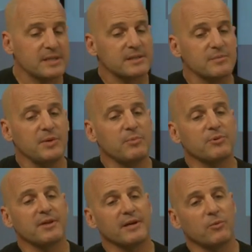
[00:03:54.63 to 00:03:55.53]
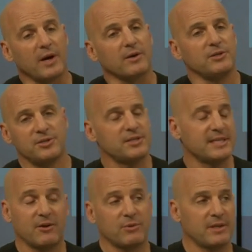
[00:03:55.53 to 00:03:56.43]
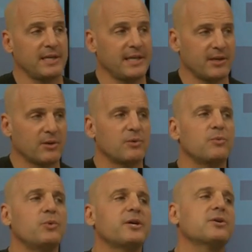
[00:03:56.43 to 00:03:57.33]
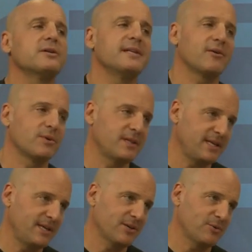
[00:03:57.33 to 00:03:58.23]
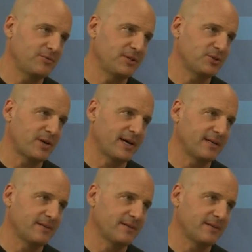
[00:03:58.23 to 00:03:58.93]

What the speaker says: some people think, well, you should just get rid of the ego. We couldn't get rid of the ego if we tried.